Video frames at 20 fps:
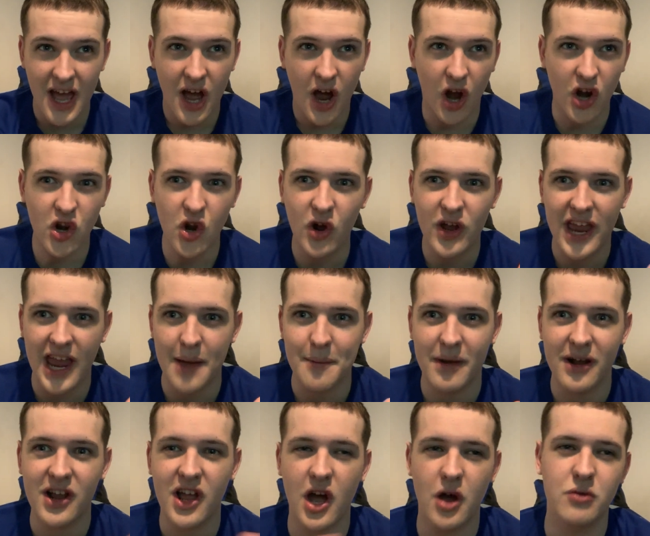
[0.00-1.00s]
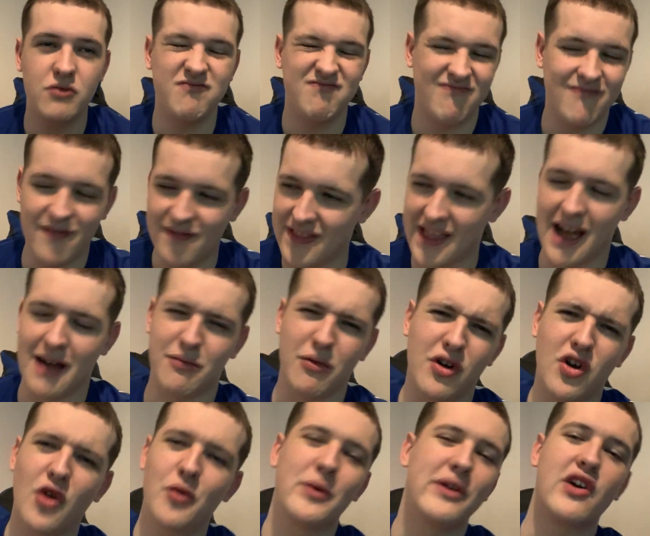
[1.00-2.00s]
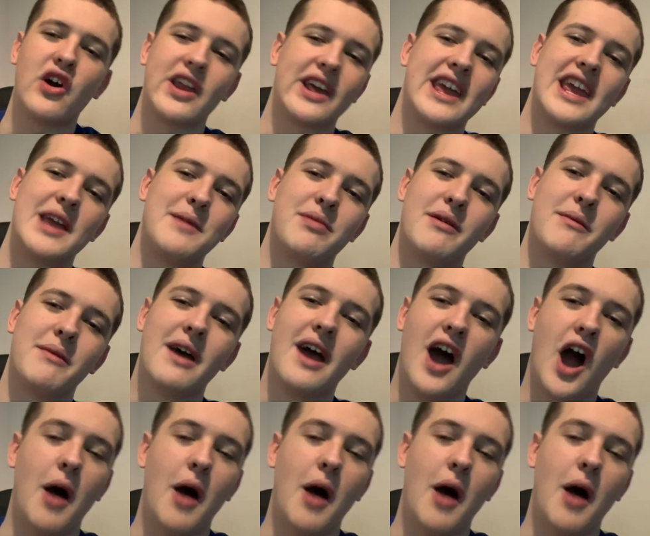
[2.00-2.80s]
I look at him and go, nah, we've got to keep him.